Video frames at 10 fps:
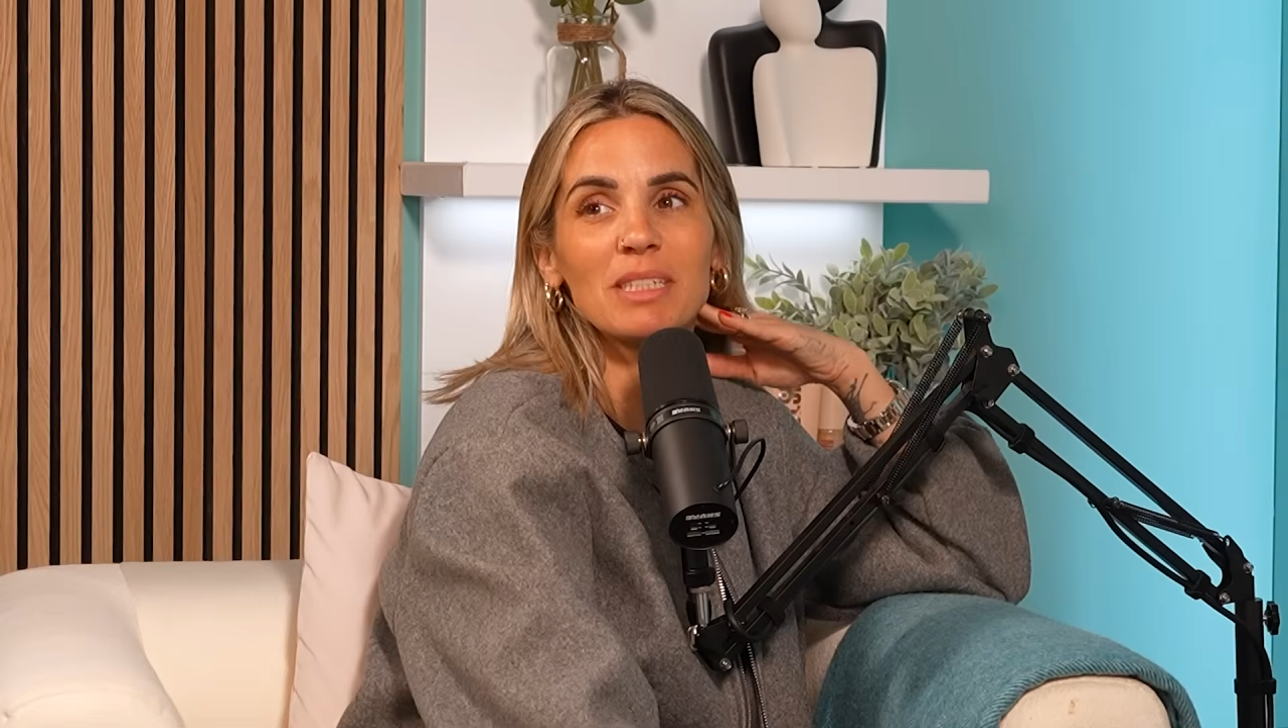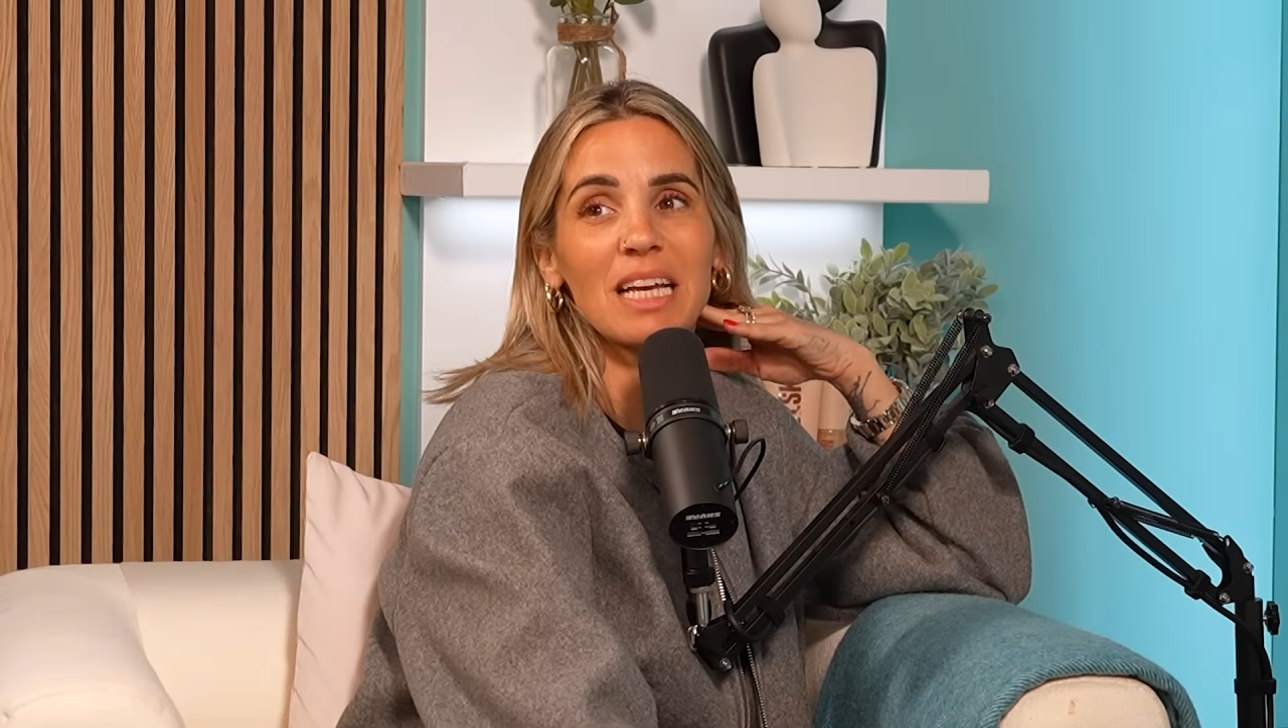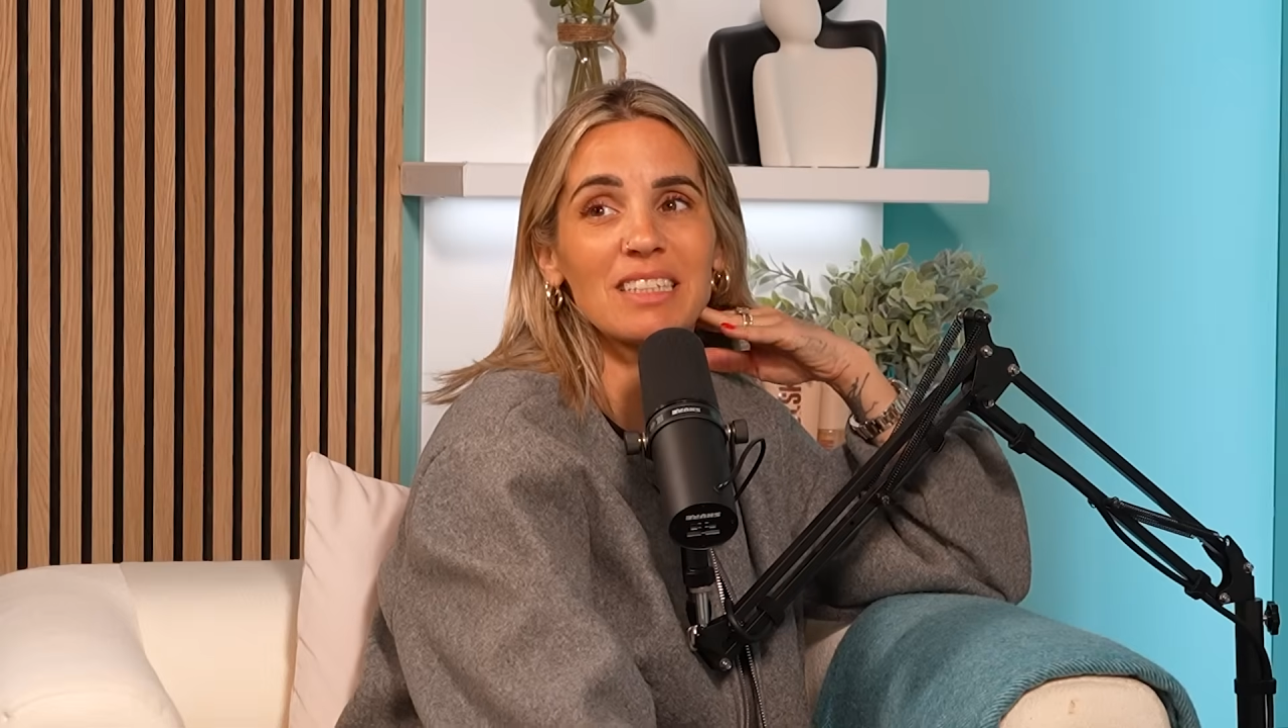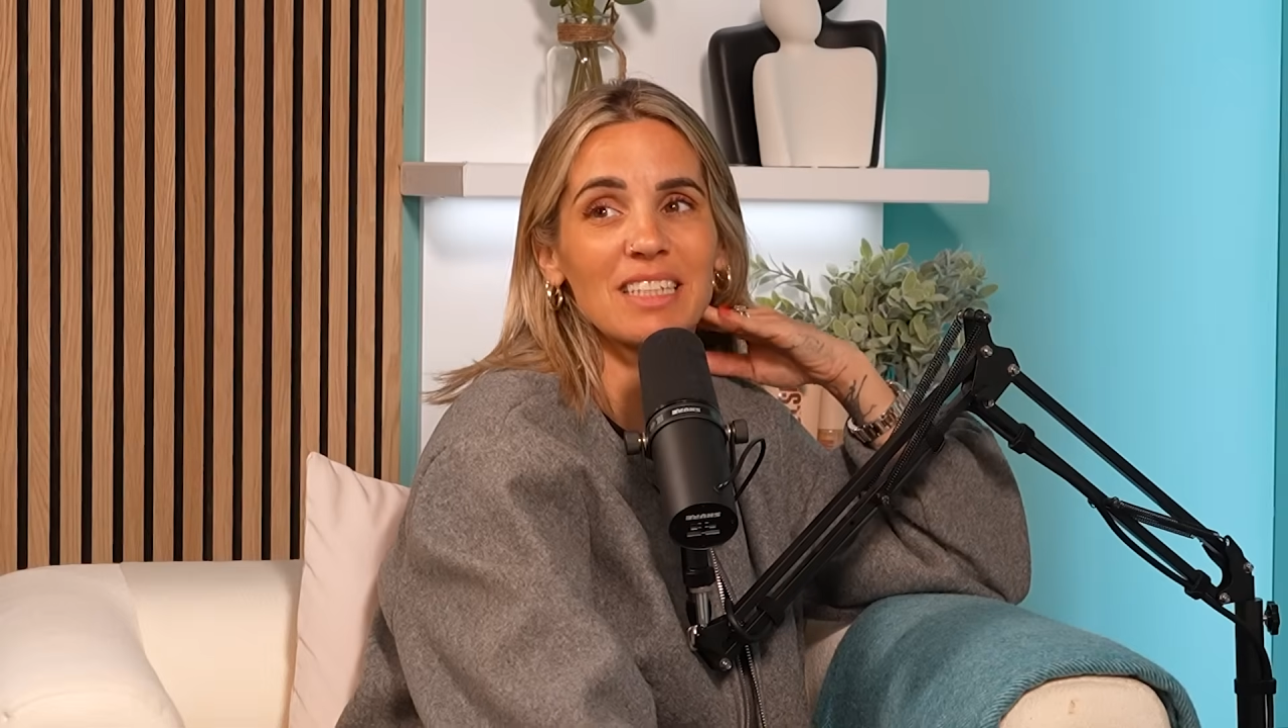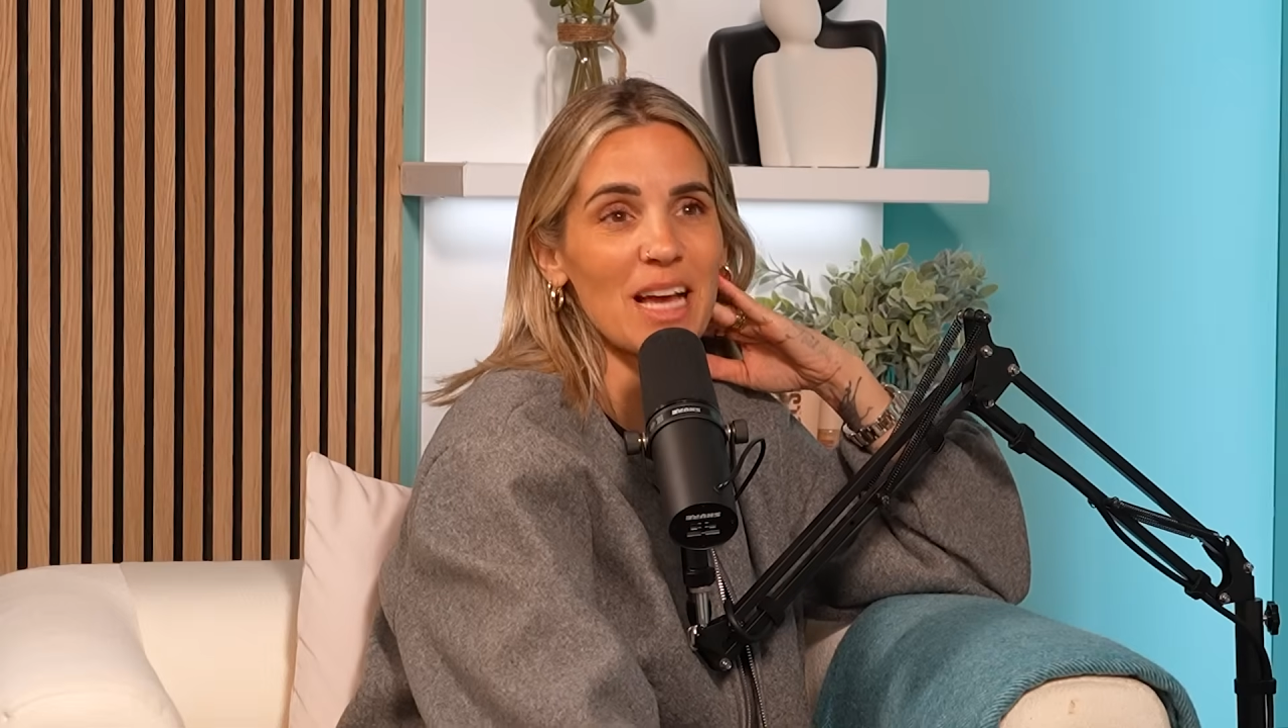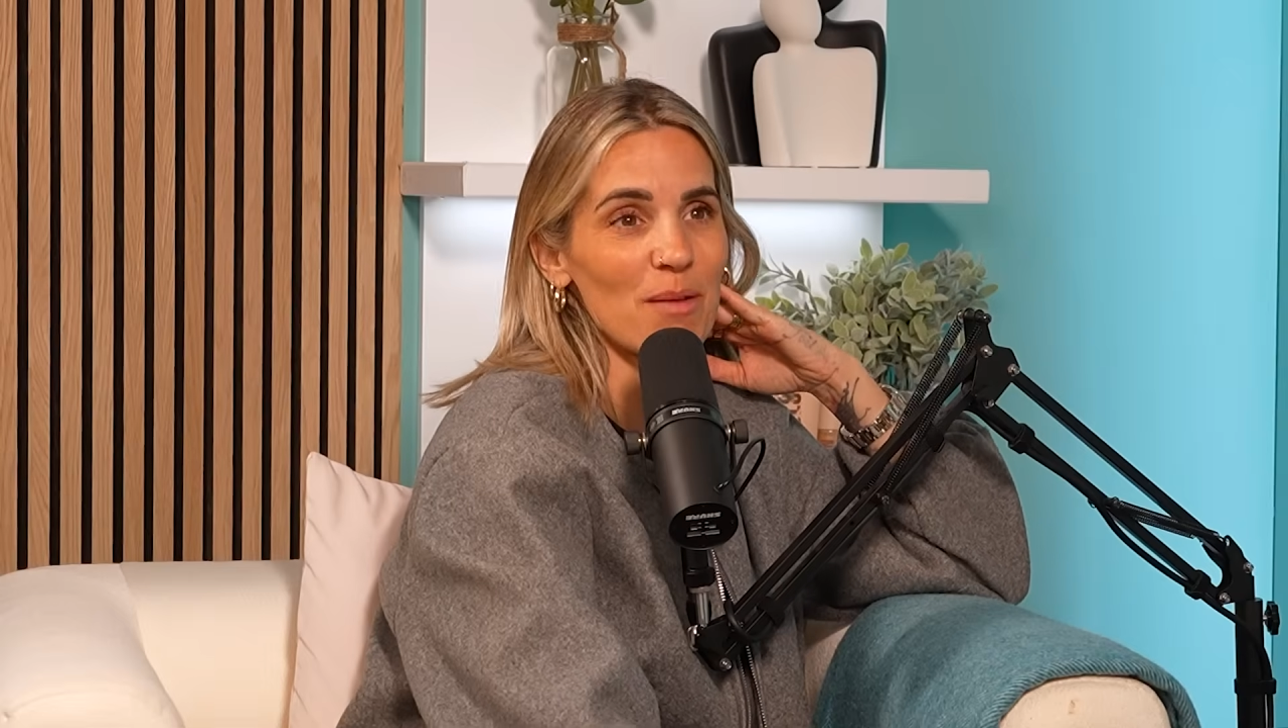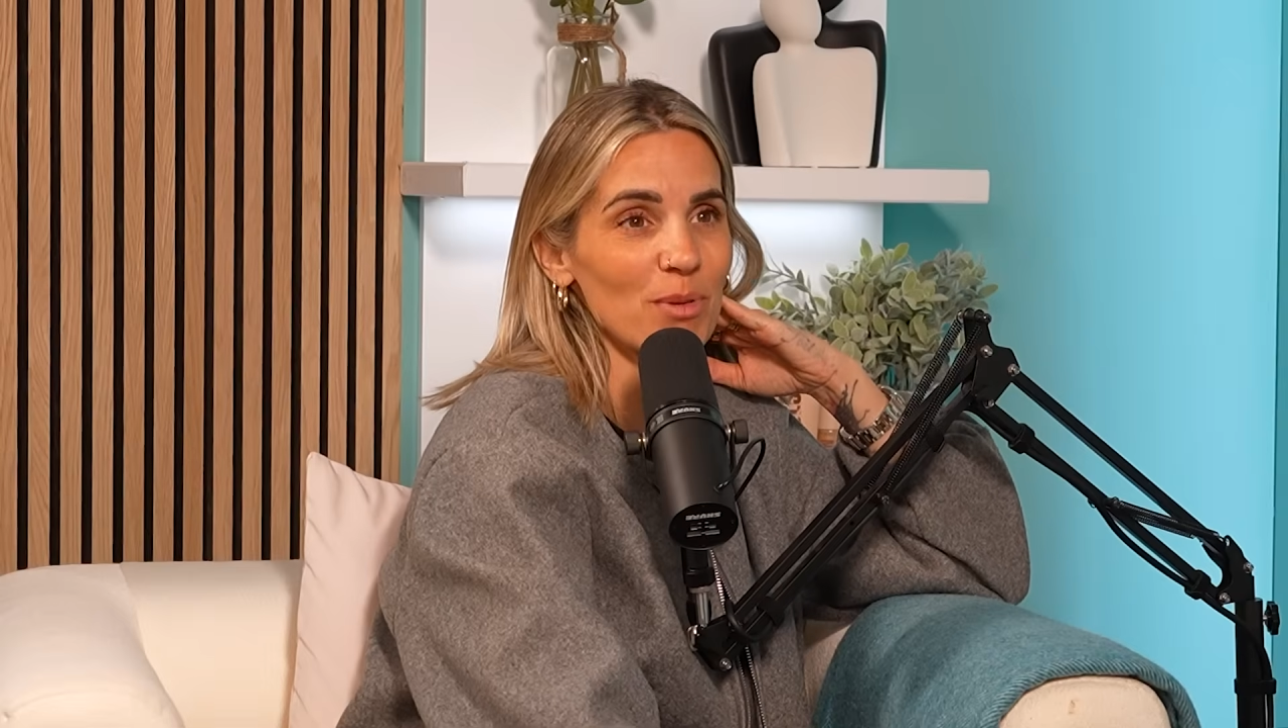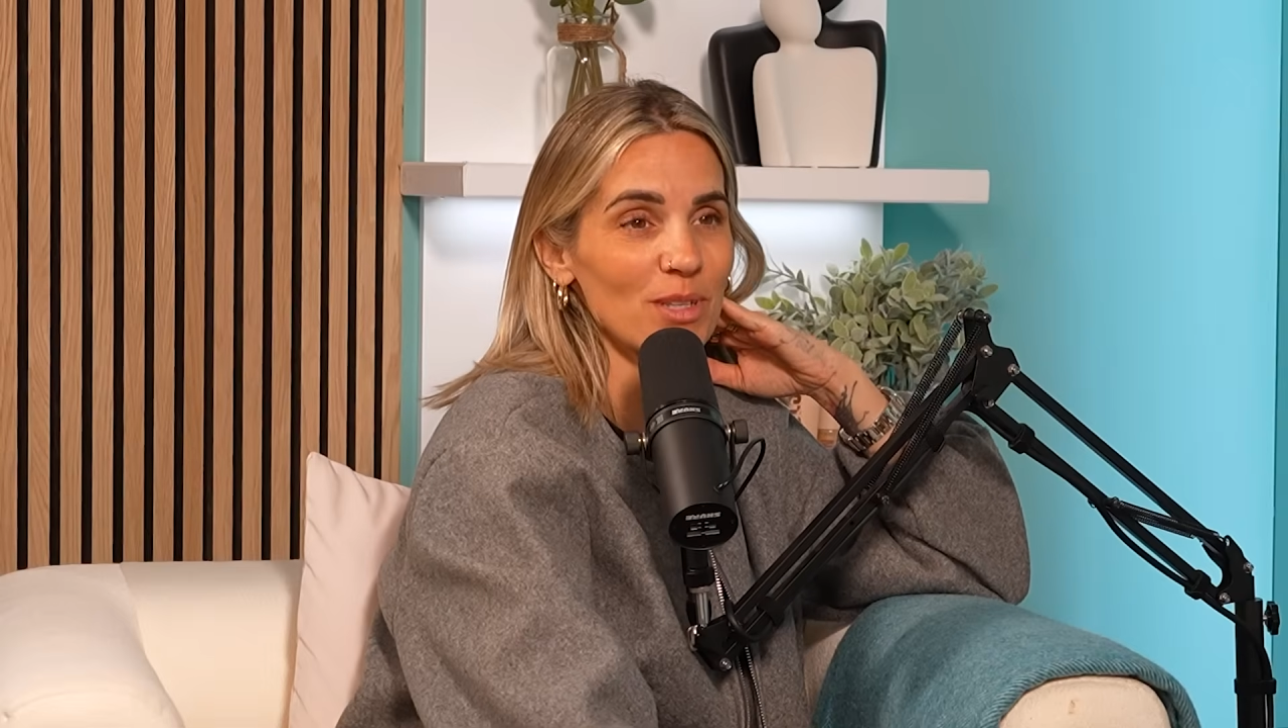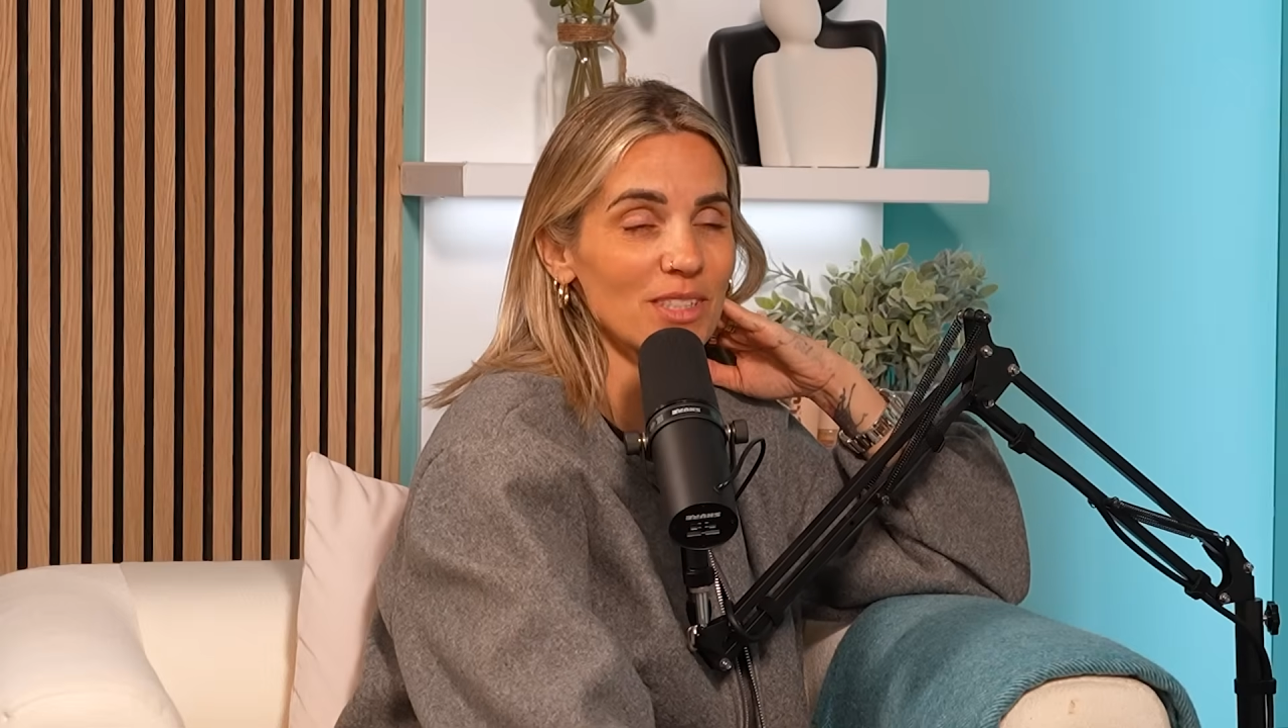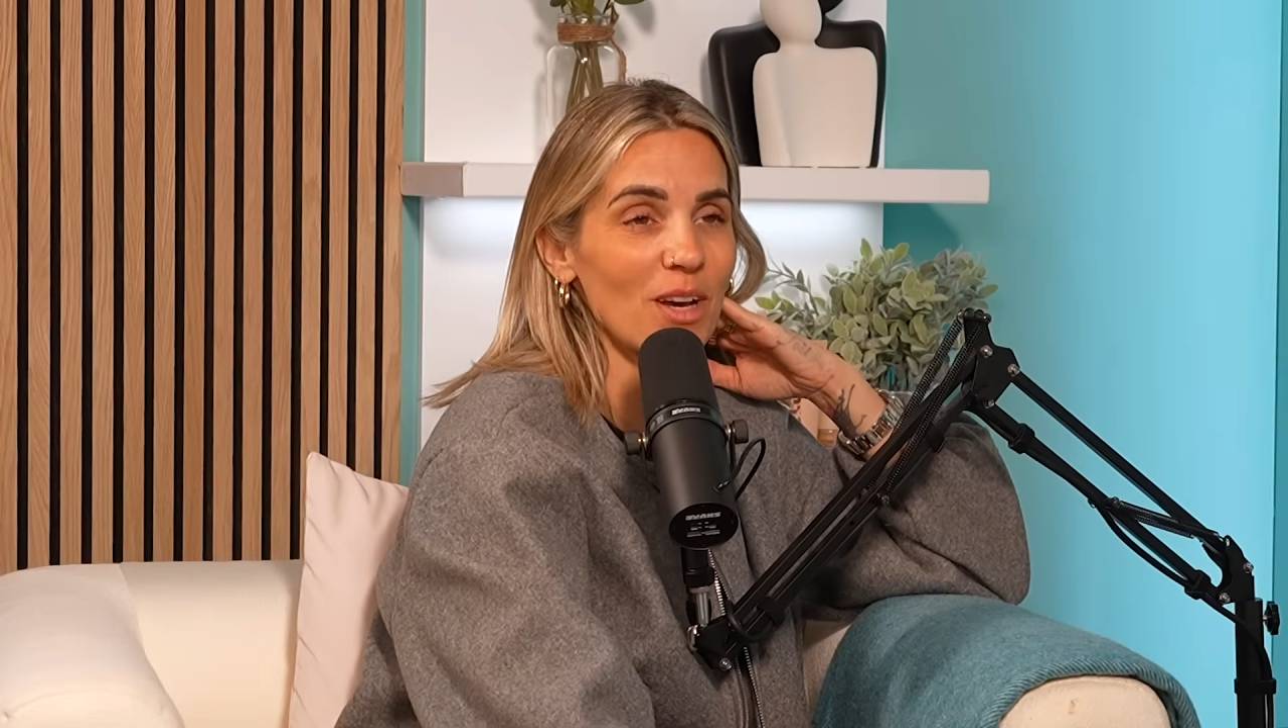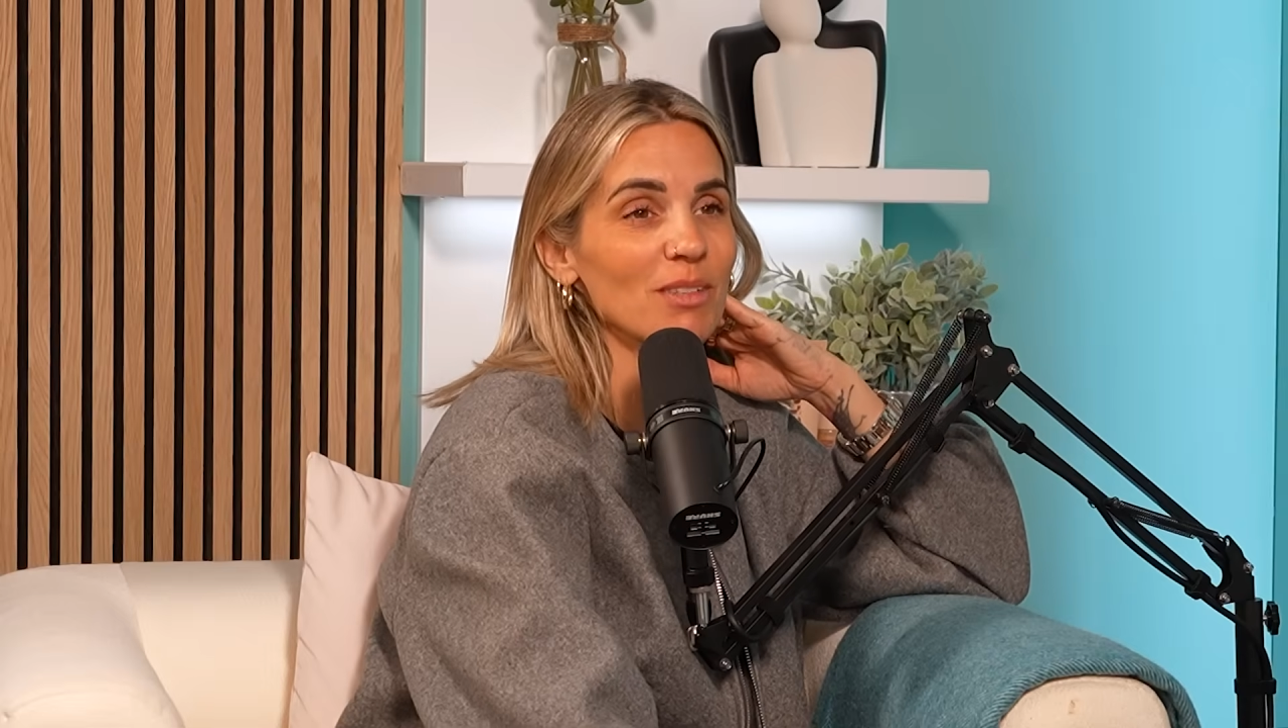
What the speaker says: you'd been taken to the ambulance.